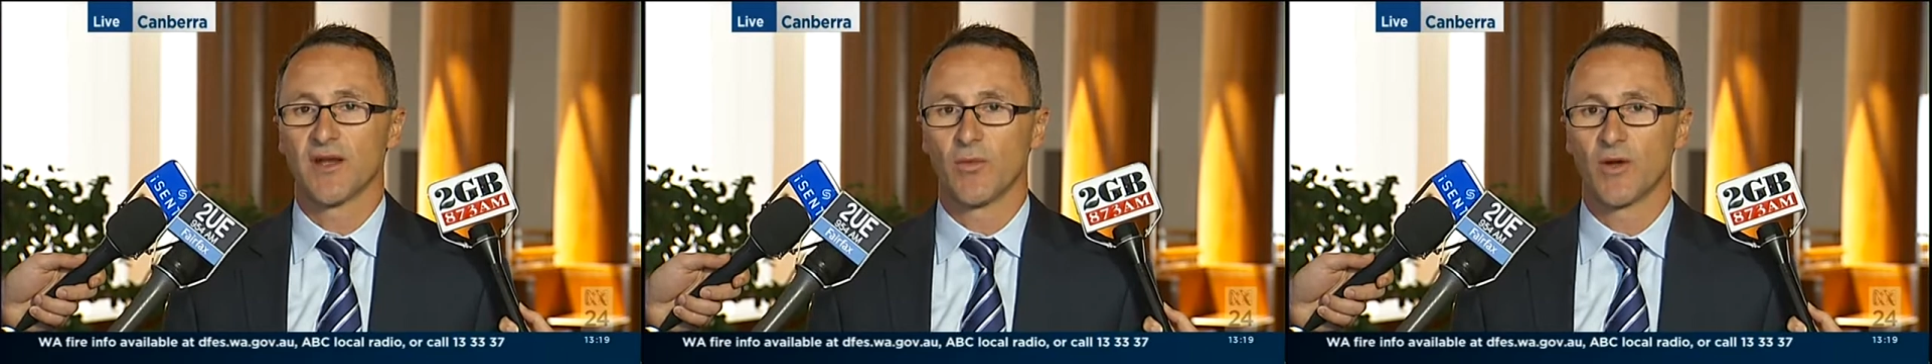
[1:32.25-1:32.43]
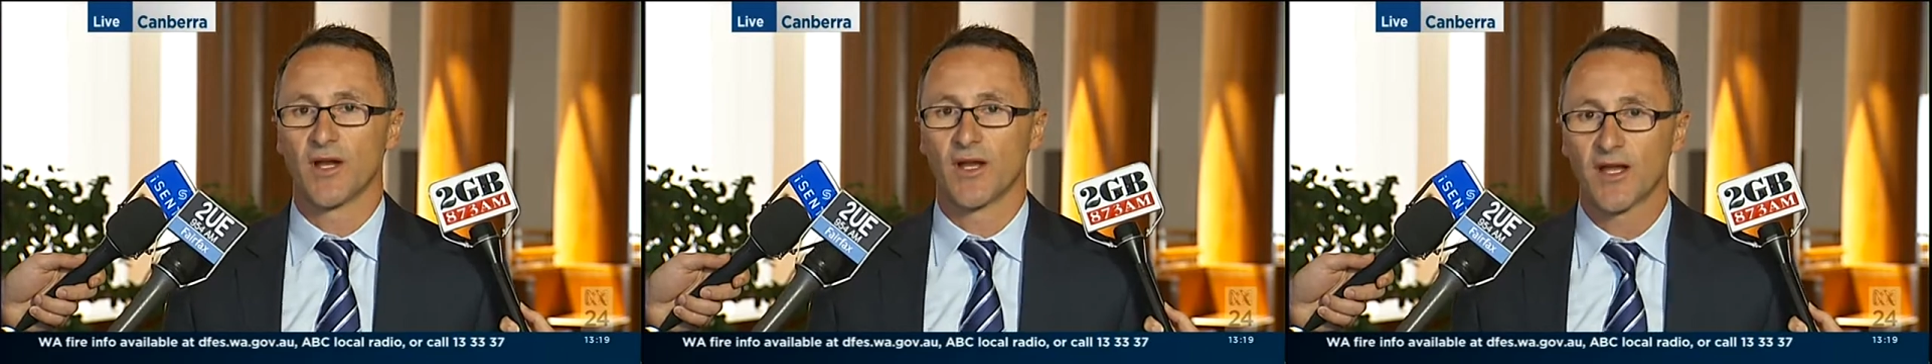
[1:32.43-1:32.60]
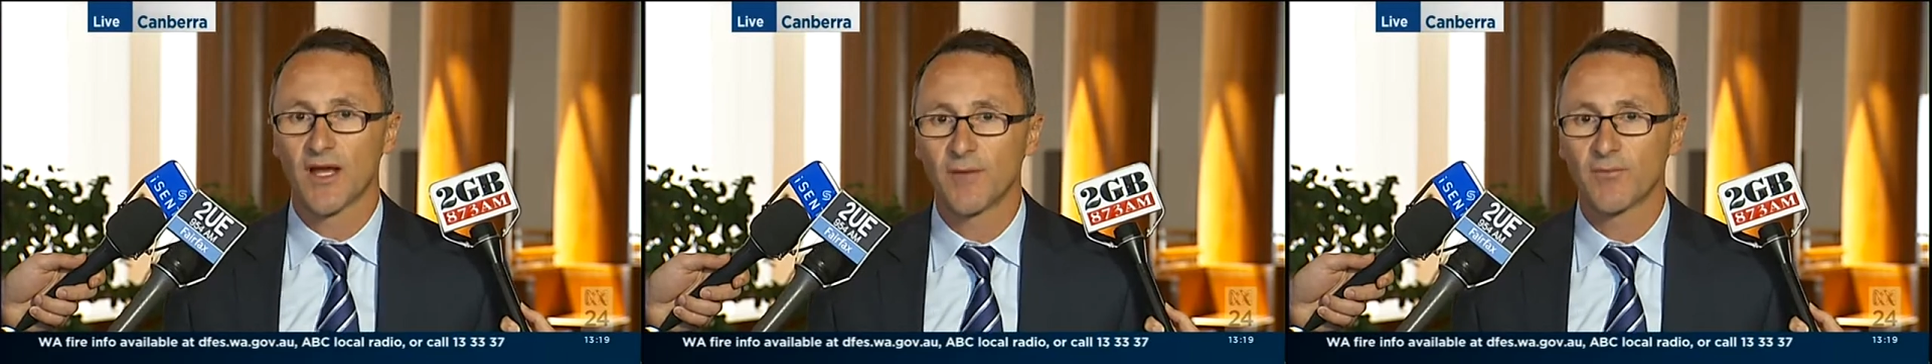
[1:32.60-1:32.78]
and we're
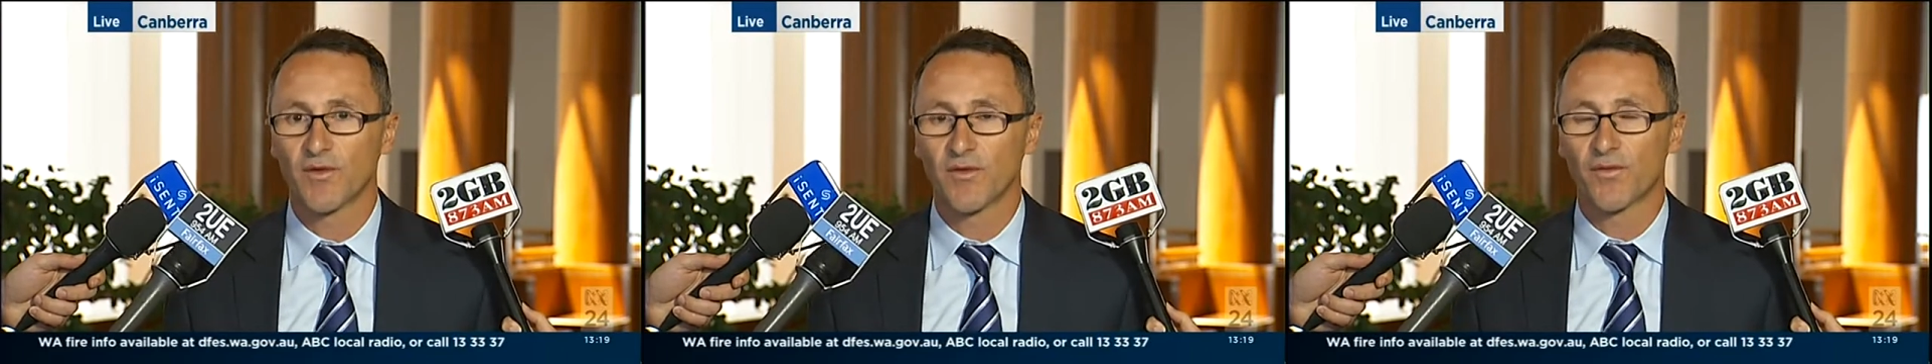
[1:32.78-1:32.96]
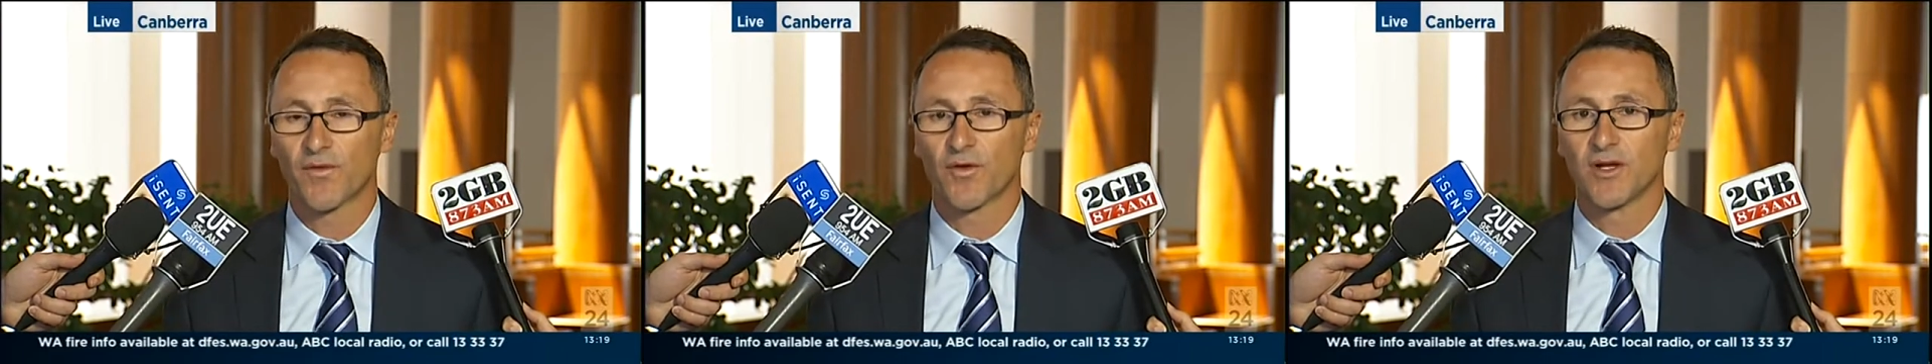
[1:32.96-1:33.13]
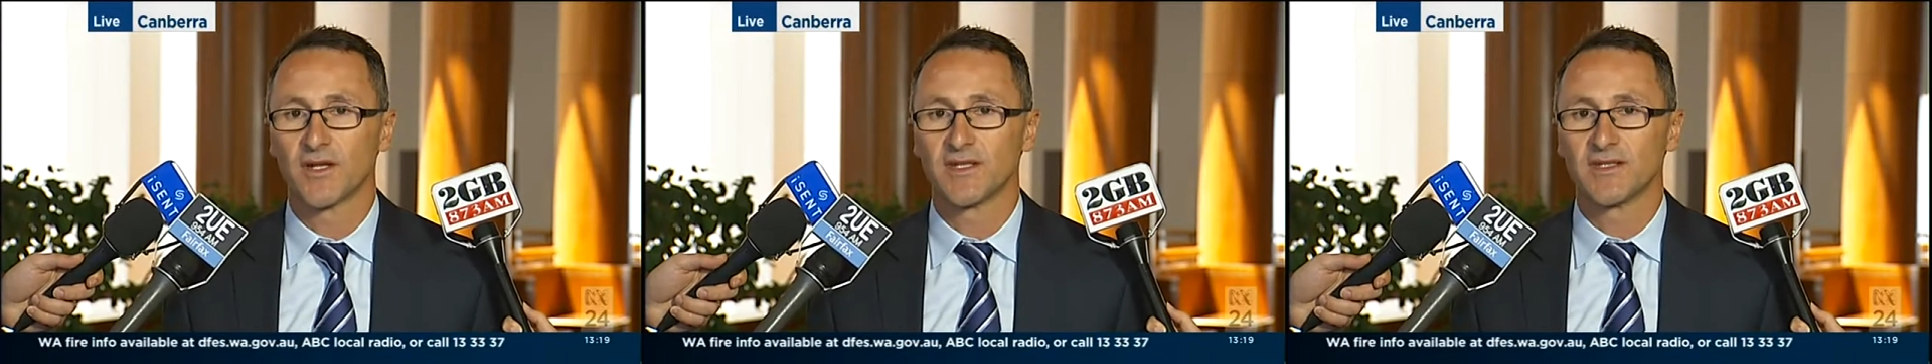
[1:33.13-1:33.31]
going to keep the
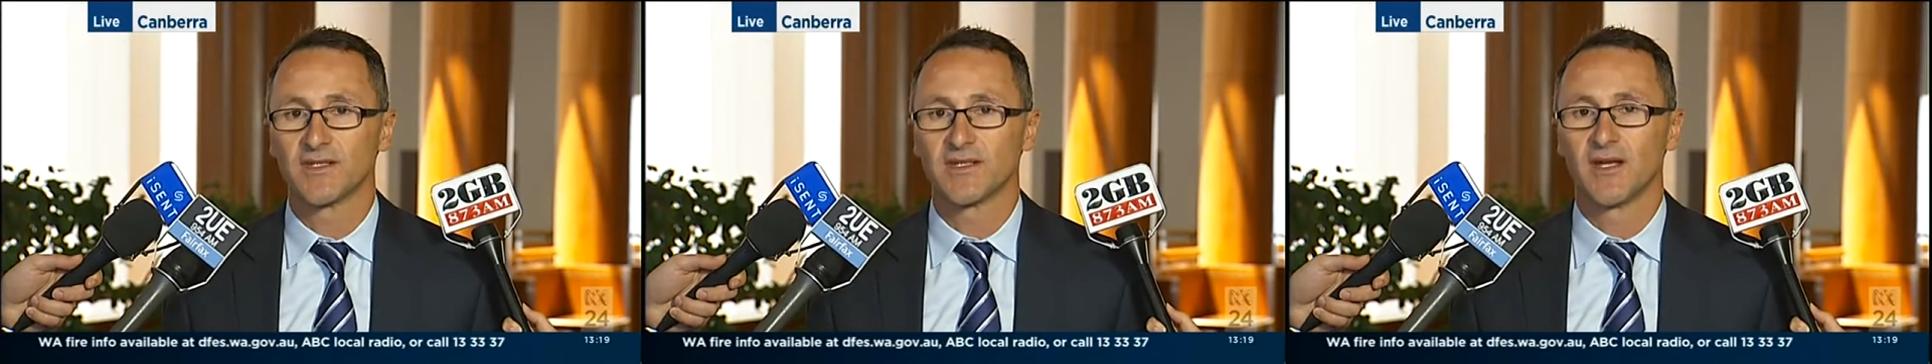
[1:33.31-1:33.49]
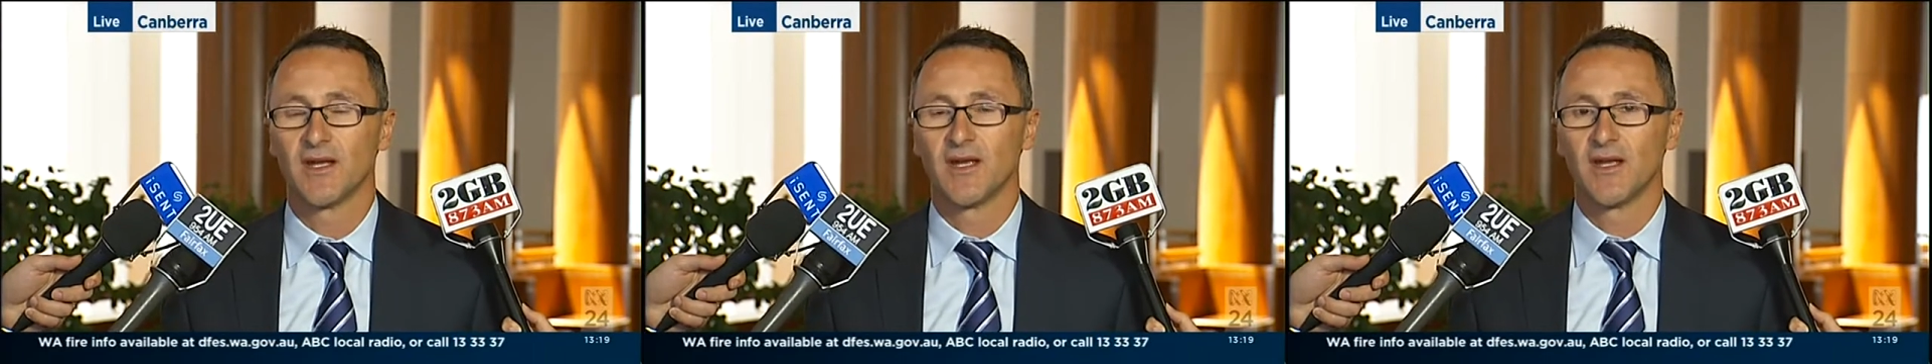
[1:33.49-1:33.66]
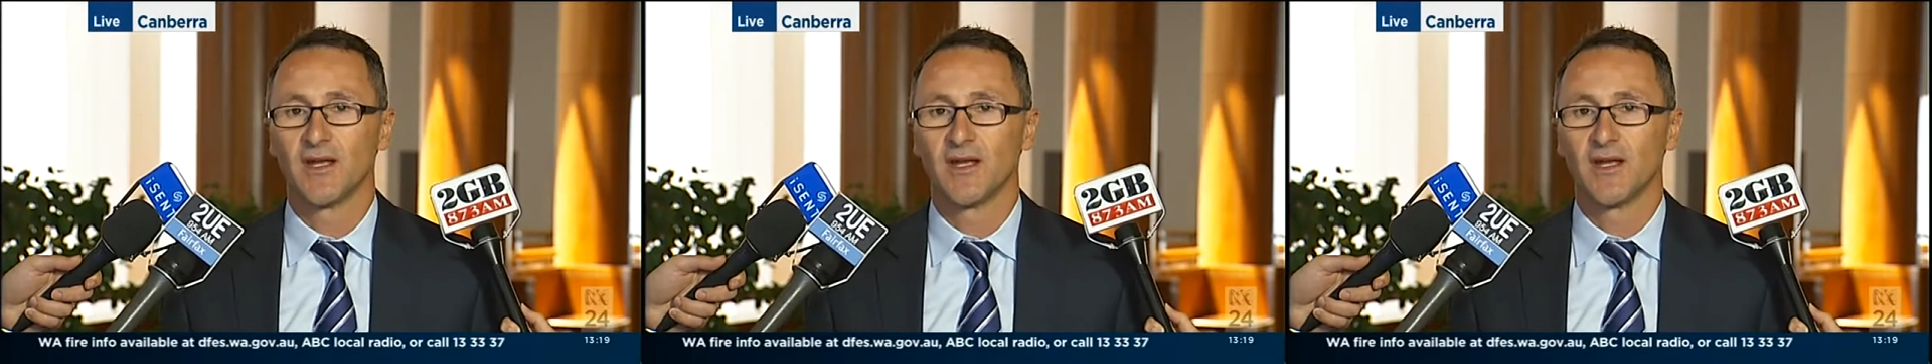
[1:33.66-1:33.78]
freeze